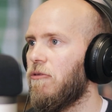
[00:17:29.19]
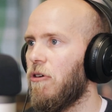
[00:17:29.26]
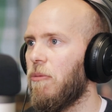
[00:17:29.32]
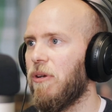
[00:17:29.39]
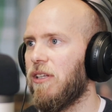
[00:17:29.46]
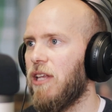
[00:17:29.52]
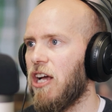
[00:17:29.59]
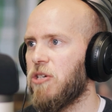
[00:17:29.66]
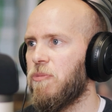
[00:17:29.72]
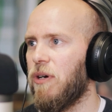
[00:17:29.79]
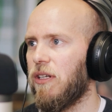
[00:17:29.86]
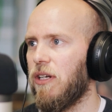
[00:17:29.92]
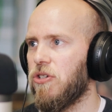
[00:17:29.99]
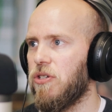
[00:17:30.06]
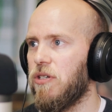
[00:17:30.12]
from a tax
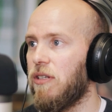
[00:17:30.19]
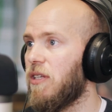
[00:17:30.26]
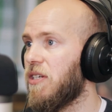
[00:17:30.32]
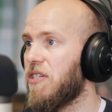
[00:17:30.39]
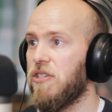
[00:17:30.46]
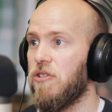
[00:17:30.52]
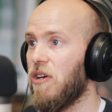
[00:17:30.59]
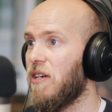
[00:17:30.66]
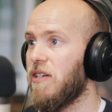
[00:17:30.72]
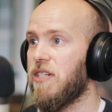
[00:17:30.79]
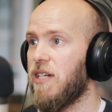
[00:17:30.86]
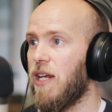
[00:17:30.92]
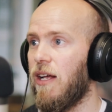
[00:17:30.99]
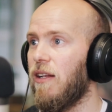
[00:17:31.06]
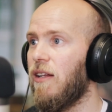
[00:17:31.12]
practitioner. This is not a
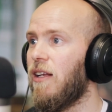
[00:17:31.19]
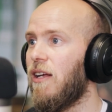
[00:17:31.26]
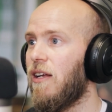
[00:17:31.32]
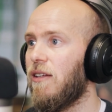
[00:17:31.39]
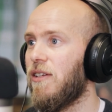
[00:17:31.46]
sell.